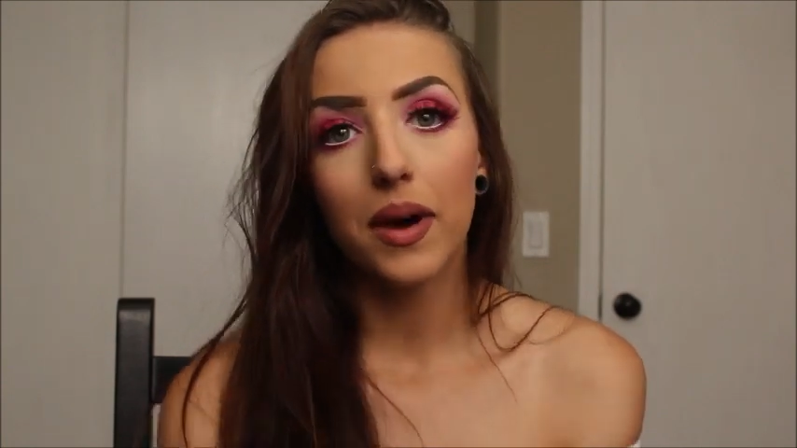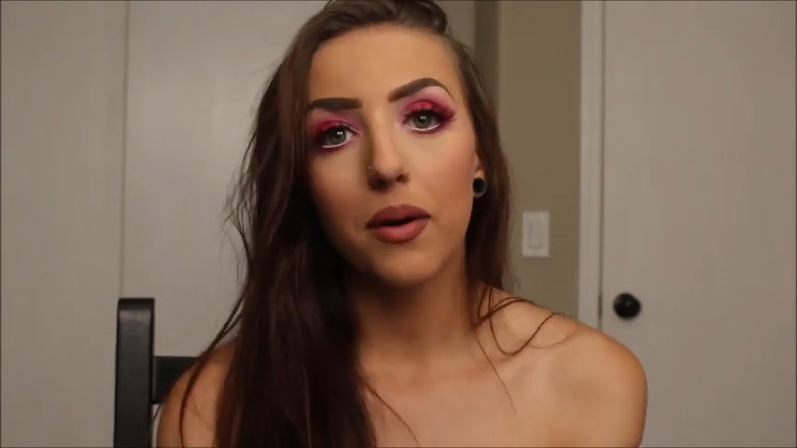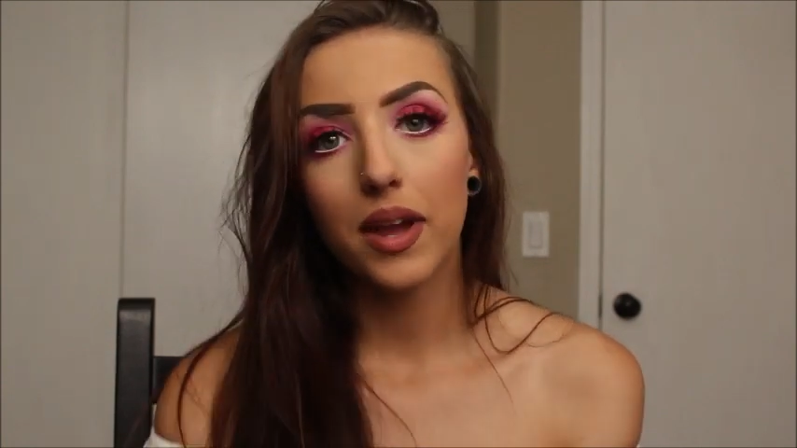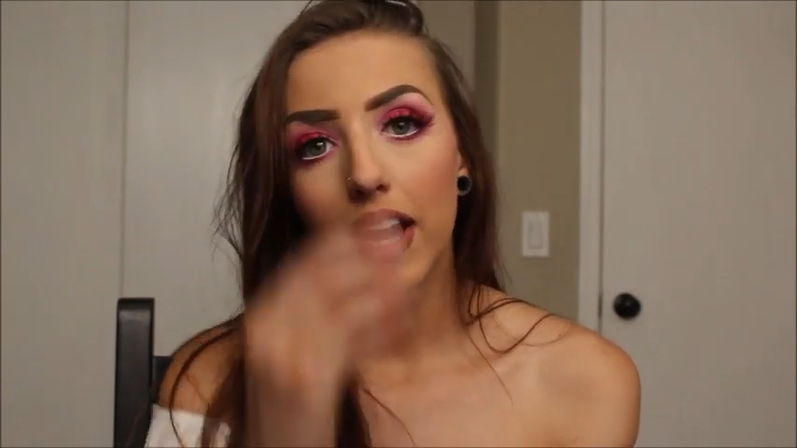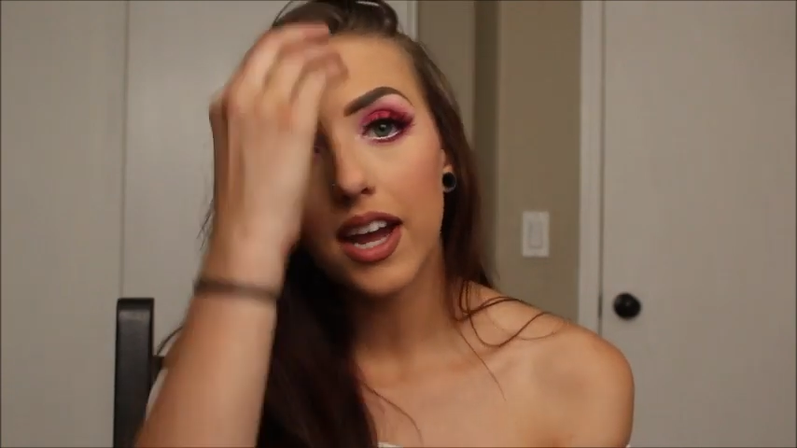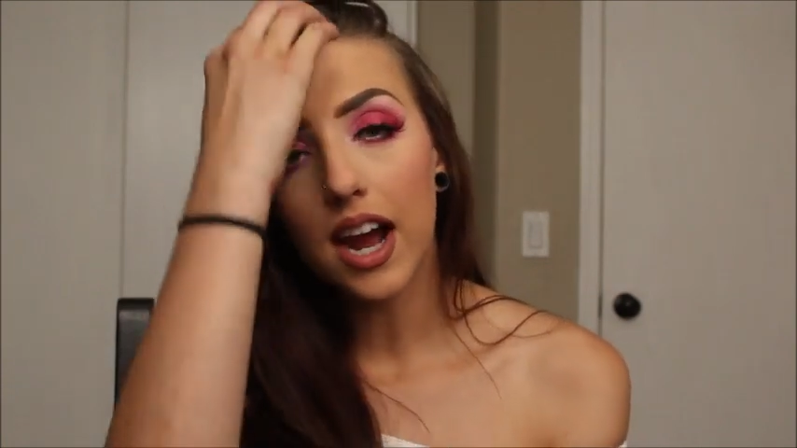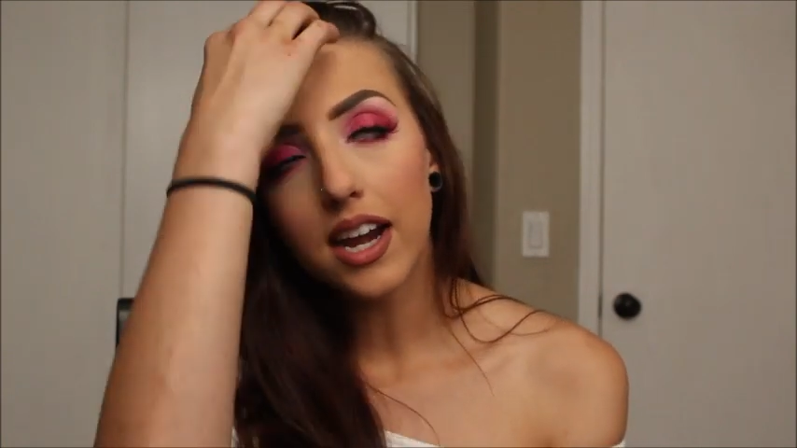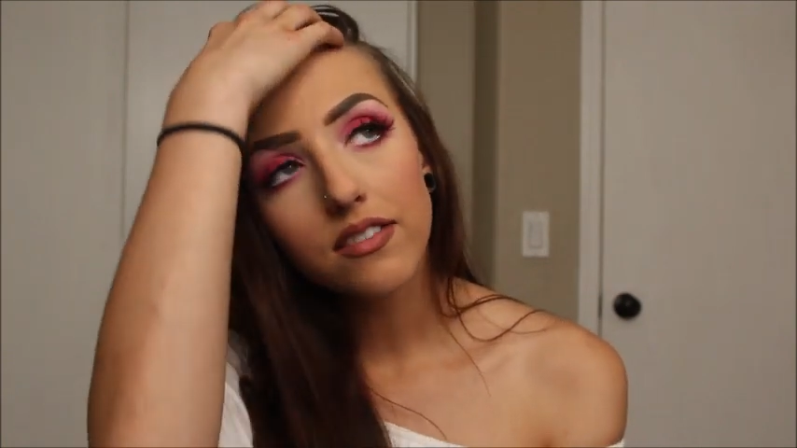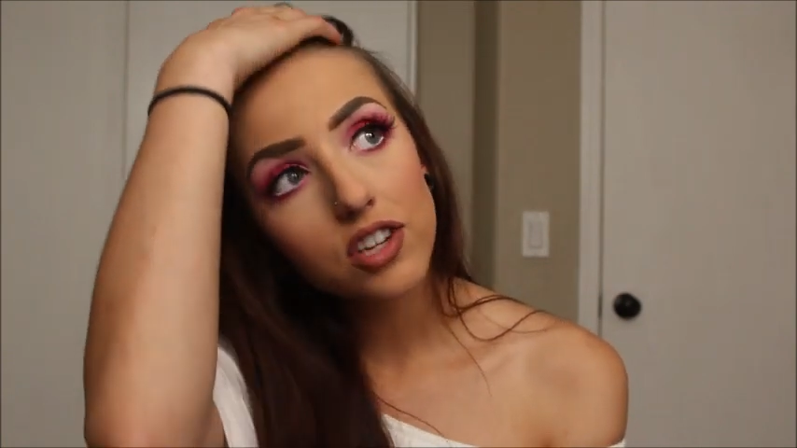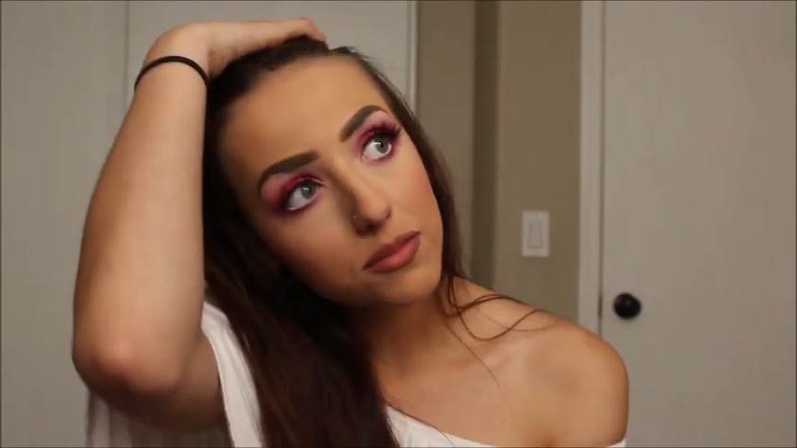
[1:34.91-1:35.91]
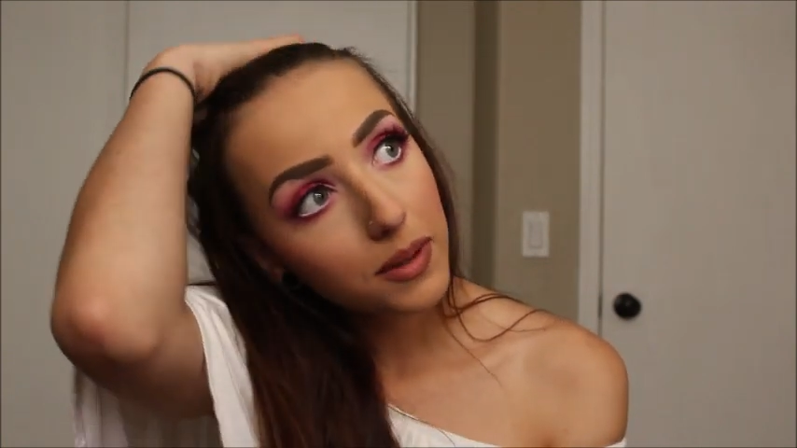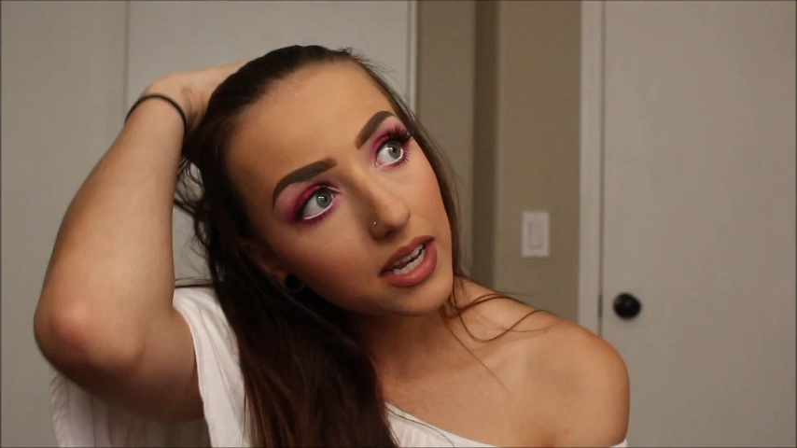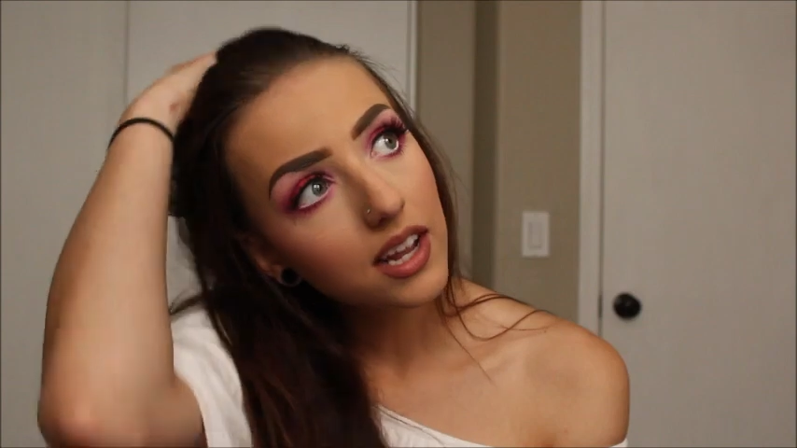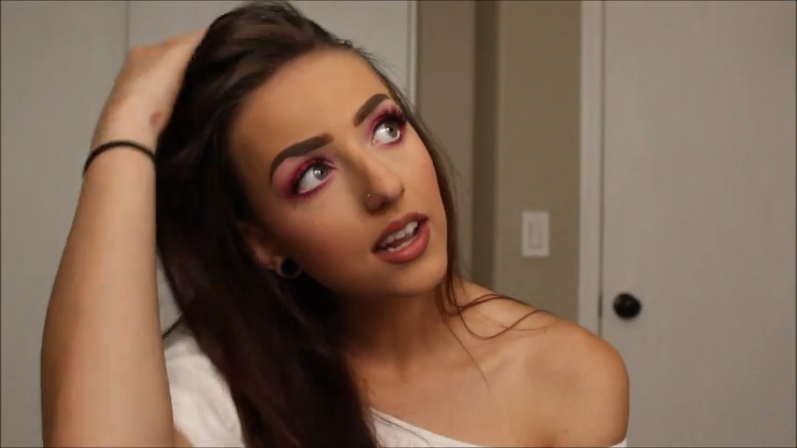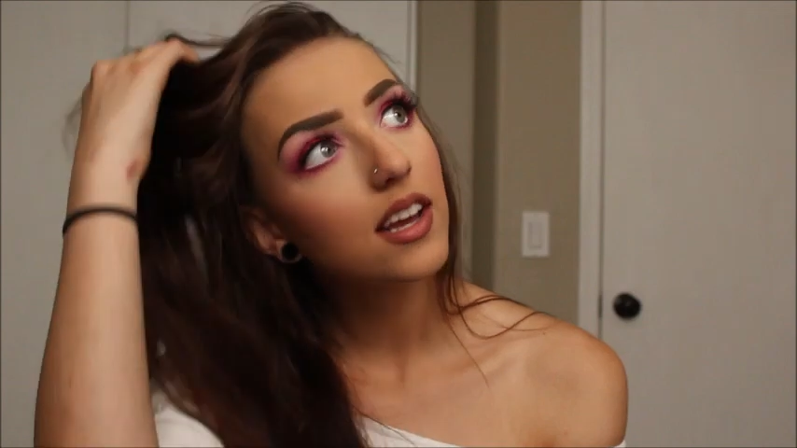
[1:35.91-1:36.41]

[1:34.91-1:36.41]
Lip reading: But we had kind of just been